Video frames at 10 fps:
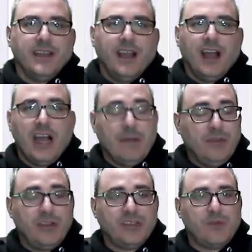You
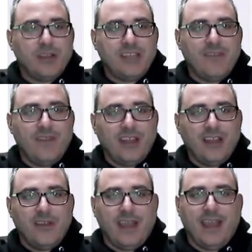can just watch that
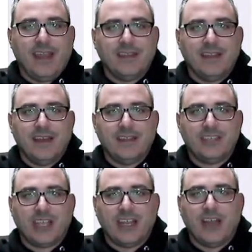video and
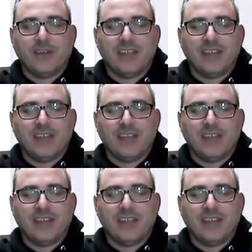check it out.